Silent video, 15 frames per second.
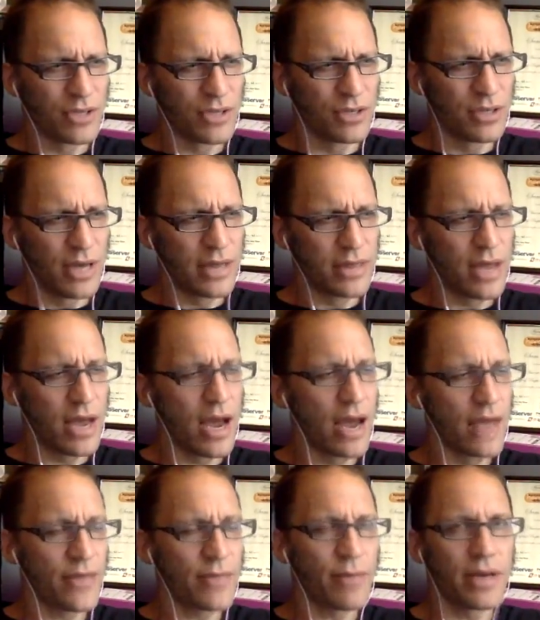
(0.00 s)
And
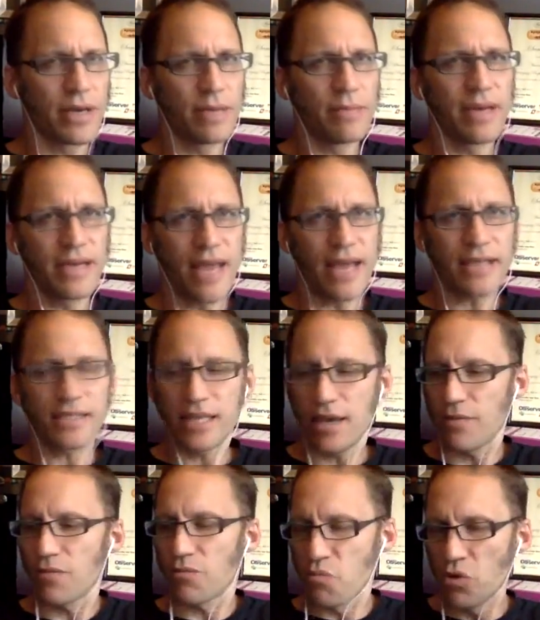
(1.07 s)
I think my next step,
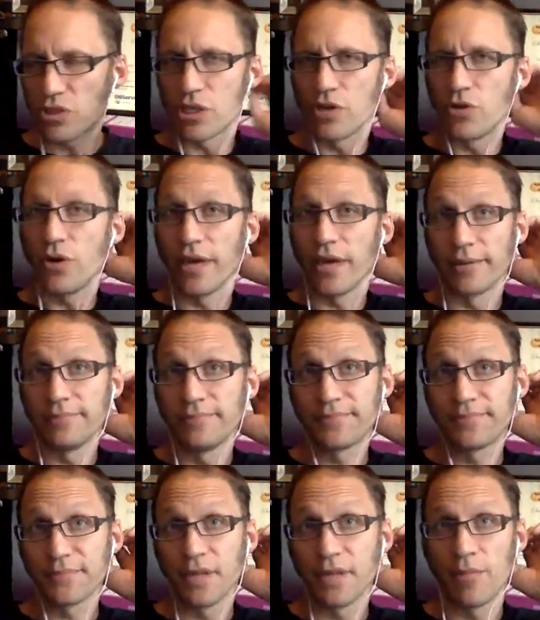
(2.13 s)
what's annoying
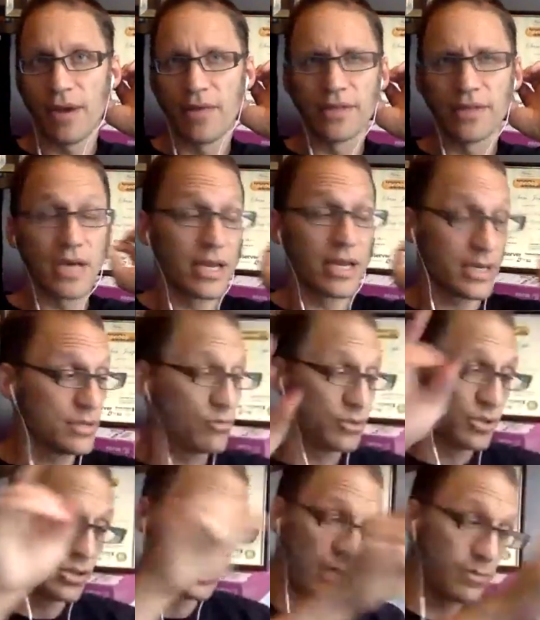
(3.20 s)
about this, actually
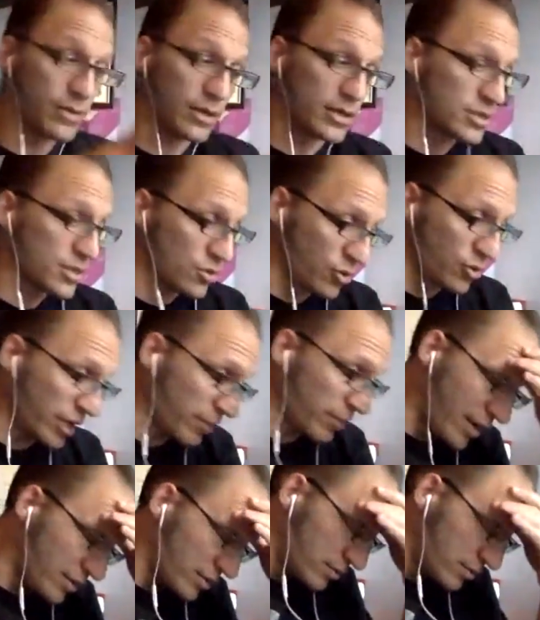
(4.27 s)
was the same thing that's annoying about